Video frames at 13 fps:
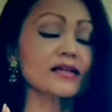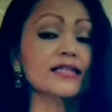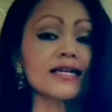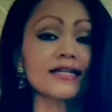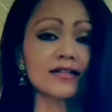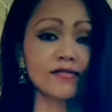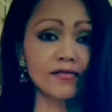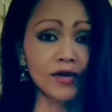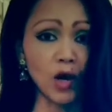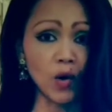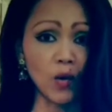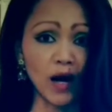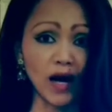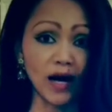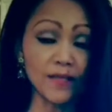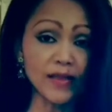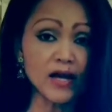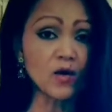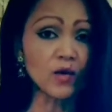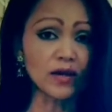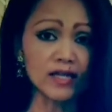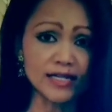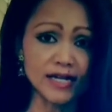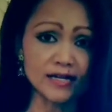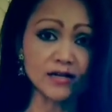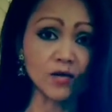The days of Noah were
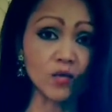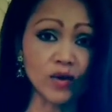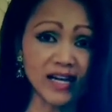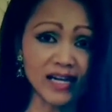the days of